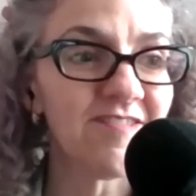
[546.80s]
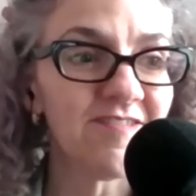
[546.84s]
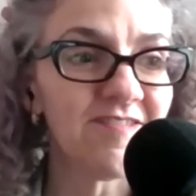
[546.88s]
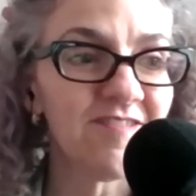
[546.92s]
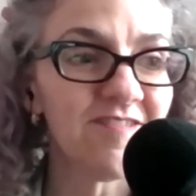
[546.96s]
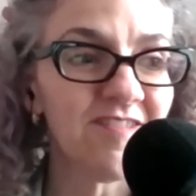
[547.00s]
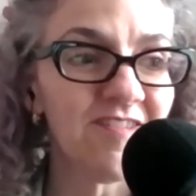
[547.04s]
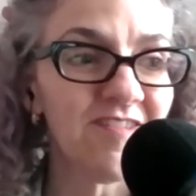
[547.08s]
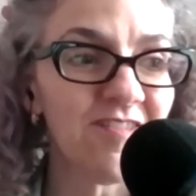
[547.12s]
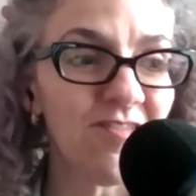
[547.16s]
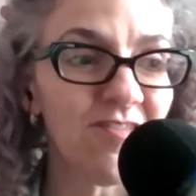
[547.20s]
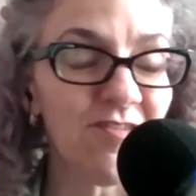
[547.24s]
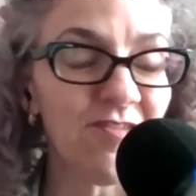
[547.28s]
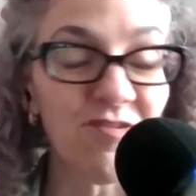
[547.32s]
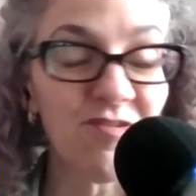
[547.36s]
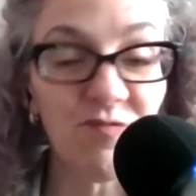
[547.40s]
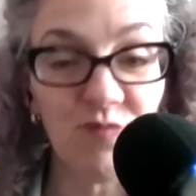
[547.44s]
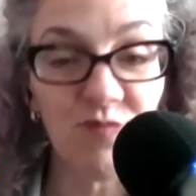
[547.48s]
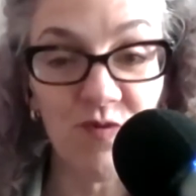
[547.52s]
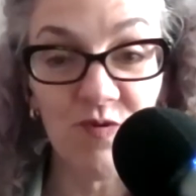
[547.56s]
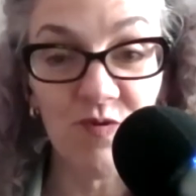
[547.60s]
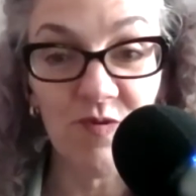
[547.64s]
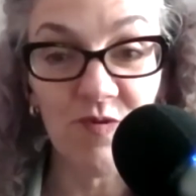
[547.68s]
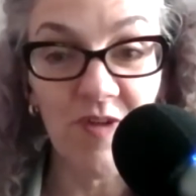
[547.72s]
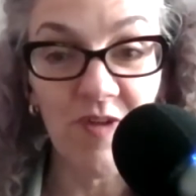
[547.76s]
the
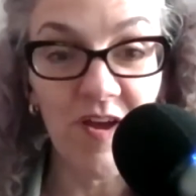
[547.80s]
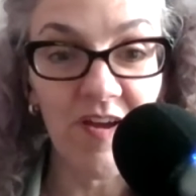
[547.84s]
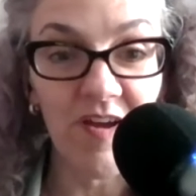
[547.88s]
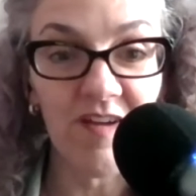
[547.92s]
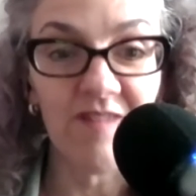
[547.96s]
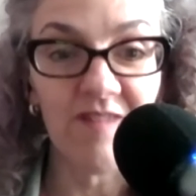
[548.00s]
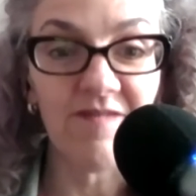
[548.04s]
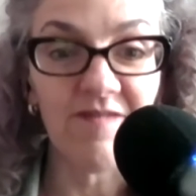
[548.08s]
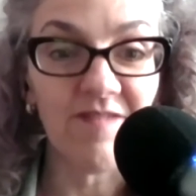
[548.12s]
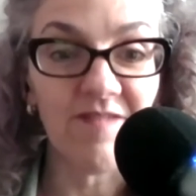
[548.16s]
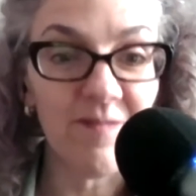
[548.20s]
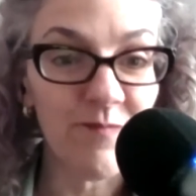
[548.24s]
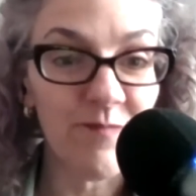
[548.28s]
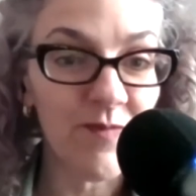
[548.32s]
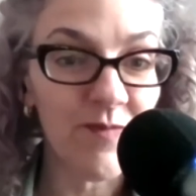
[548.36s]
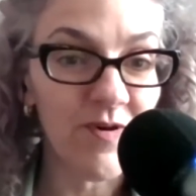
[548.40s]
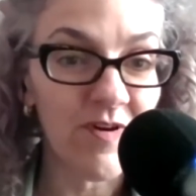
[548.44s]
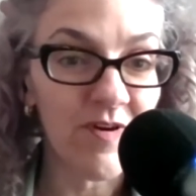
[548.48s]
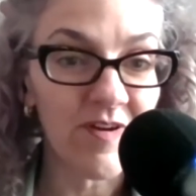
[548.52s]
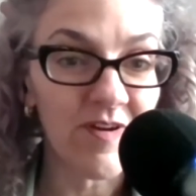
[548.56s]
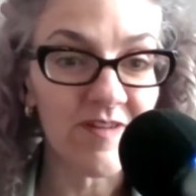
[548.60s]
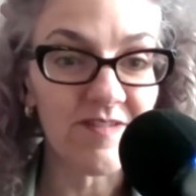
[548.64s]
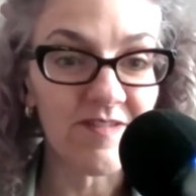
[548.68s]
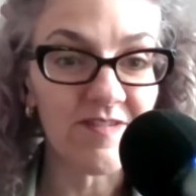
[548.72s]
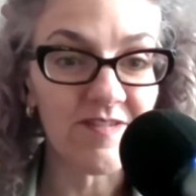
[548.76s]
through line of the
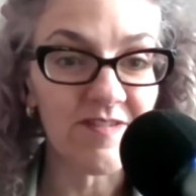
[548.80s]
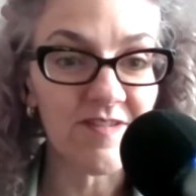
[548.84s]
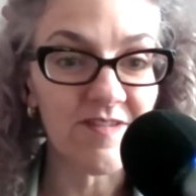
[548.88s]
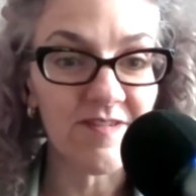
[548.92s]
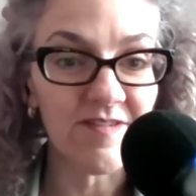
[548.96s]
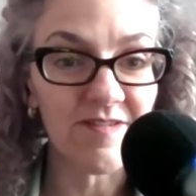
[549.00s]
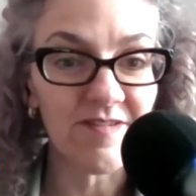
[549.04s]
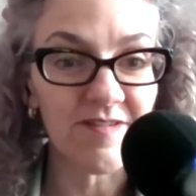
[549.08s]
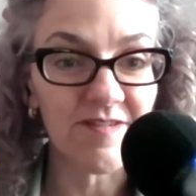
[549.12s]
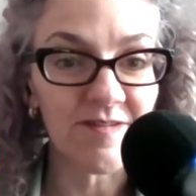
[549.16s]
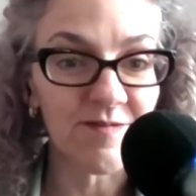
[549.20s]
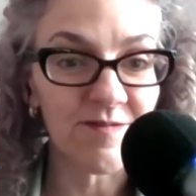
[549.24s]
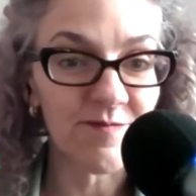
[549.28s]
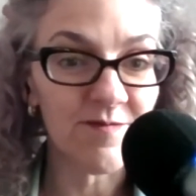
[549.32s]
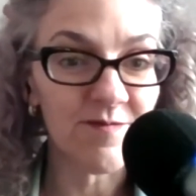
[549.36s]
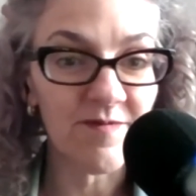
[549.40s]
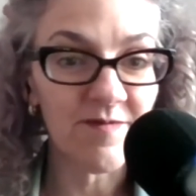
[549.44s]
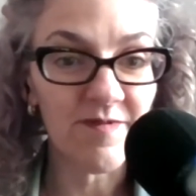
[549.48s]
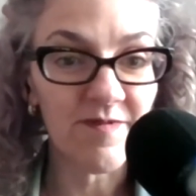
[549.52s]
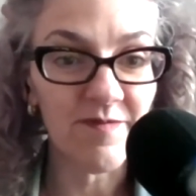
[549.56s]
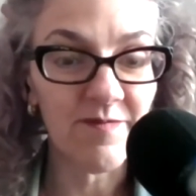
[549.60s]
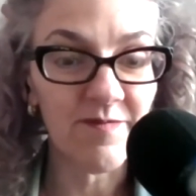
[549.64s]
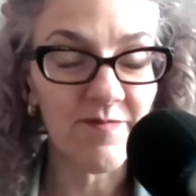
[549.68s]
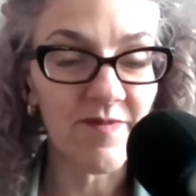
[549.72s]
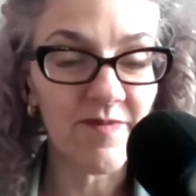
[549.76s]
book, is this
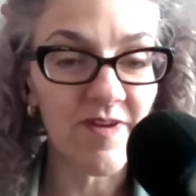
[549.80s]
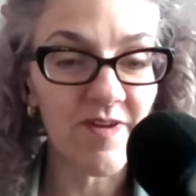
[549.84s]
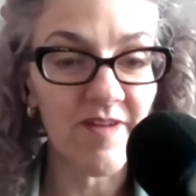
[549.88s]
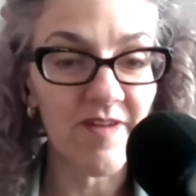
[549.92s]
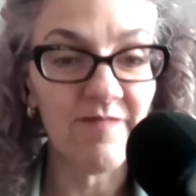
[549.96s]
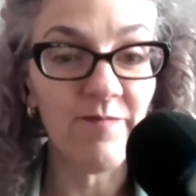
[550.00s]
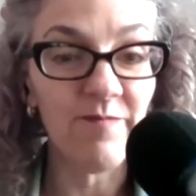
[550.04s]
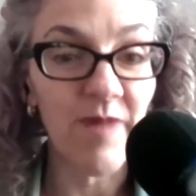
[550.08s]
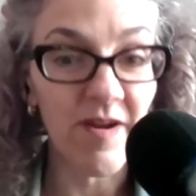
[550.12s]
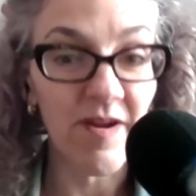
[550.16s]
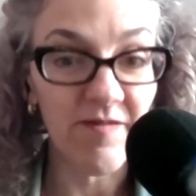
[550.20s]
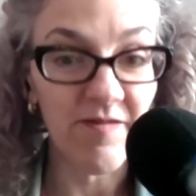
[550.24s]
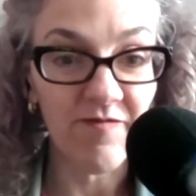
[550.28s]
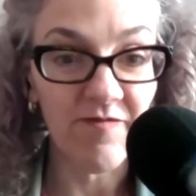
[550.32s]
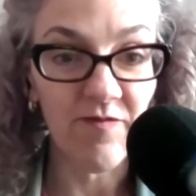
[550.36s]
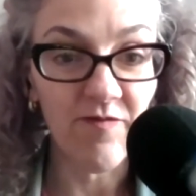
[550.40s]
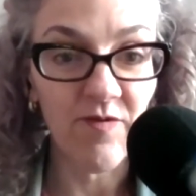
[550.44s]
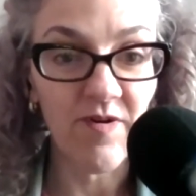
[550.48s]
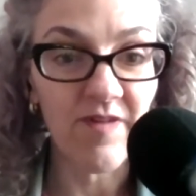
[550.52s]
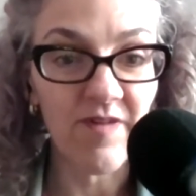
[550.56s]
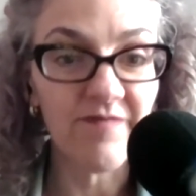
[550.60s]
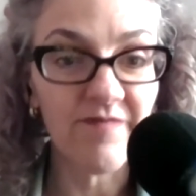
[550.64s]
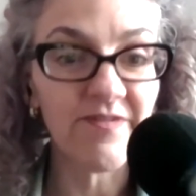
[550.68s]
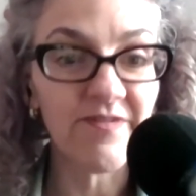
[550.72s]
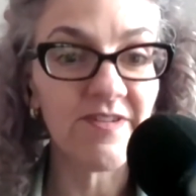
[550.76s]
kind of
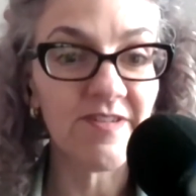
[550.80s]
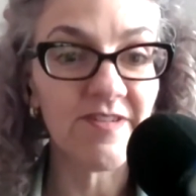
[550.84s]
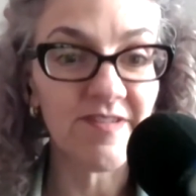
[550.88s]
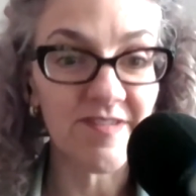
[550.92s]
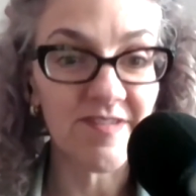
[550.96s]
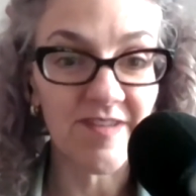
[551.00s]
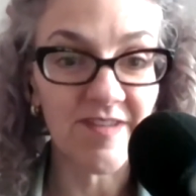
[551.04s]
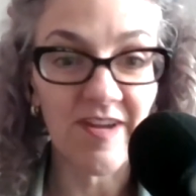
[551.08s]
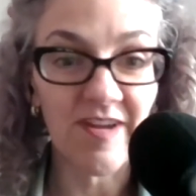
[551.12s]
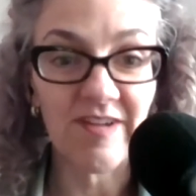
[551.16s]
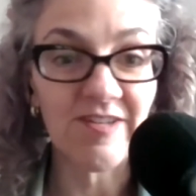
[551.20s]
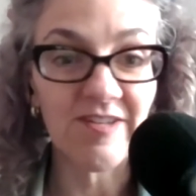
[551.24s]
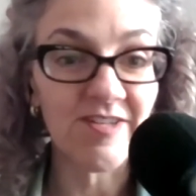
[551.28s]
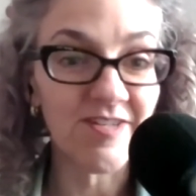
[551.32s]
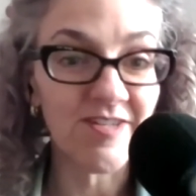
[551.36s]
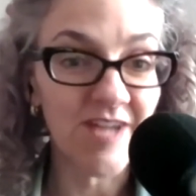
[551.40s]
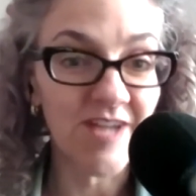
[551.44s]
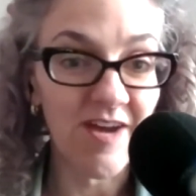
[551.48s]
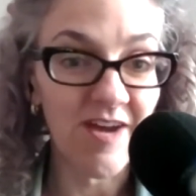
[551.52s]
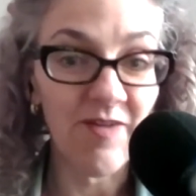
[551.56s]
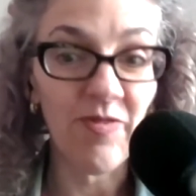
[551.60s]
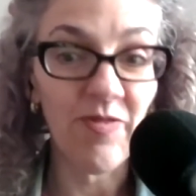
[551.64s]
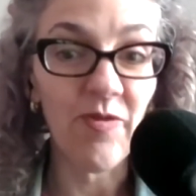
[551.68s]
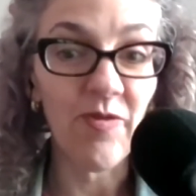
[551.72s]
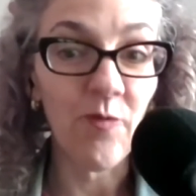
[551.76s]
metaphor of a descent
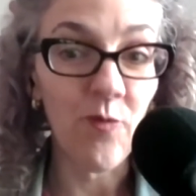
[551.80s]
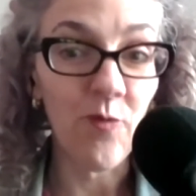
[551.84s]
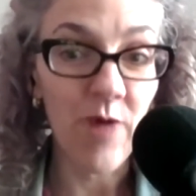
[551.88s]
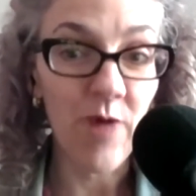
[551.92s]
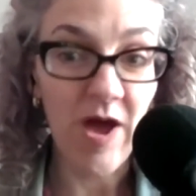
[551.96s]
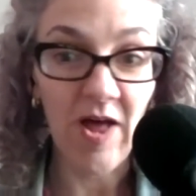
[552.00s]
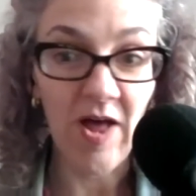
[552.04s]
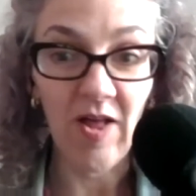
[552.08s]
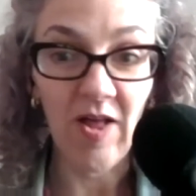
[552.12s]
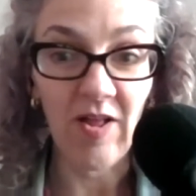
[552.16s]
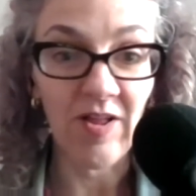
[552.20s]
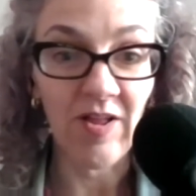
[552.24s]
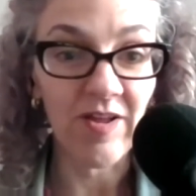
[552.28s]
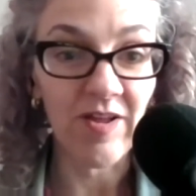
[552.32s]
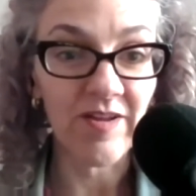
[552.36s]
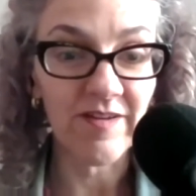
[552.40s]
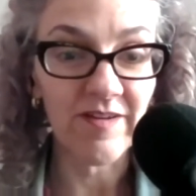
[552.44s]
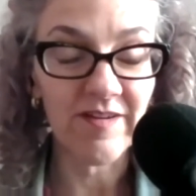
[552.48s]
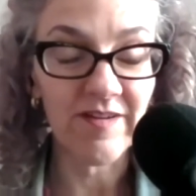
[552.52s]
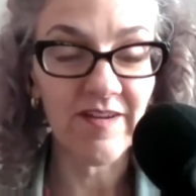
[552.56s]
down the well,